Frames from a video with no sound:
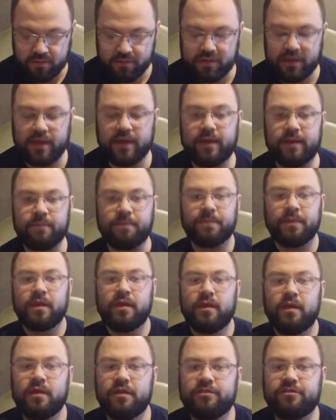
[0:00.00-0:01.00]
Okay,
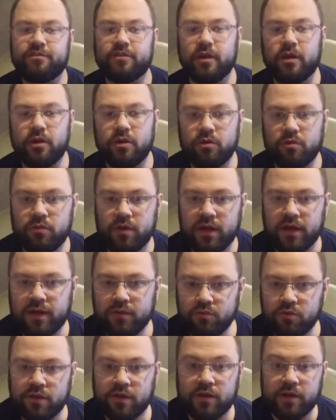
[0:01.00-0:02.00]
so
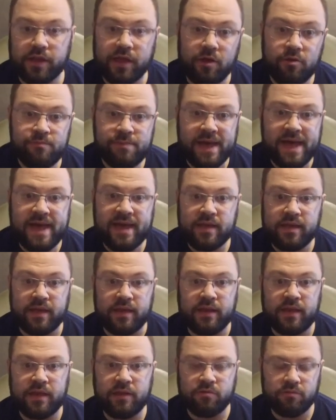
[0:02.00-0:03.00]
we're going to go back and
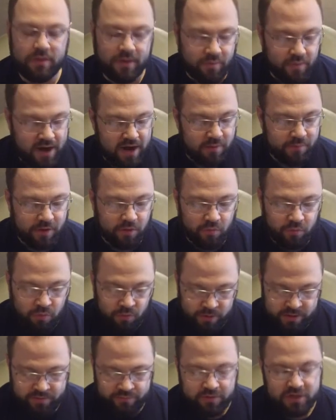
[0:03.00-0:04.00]
hit requirement
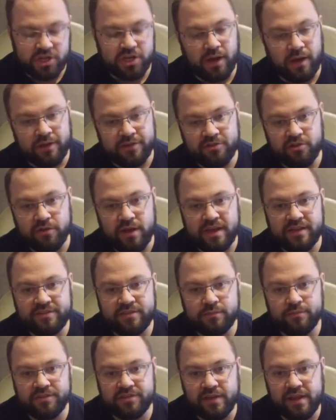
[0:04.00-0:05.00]
1, which also has
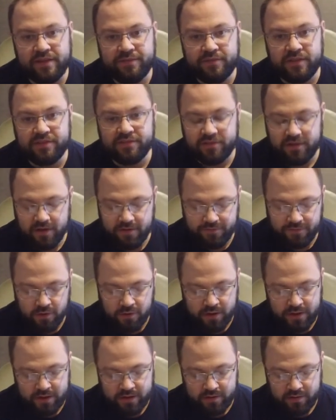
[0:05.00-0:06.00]
some safety stuff
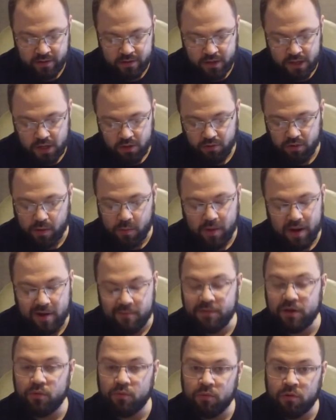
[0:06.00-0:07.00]
on it.
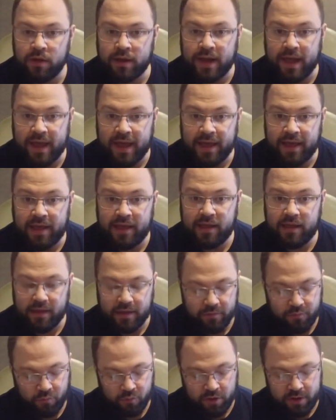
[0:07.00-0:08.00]
Requirement 1A
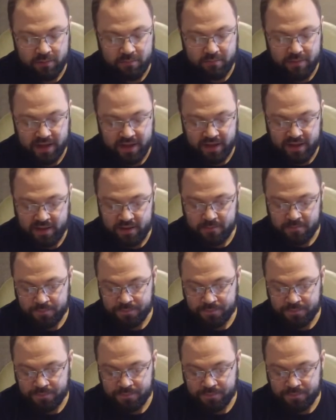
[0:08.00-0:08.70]
and 1B.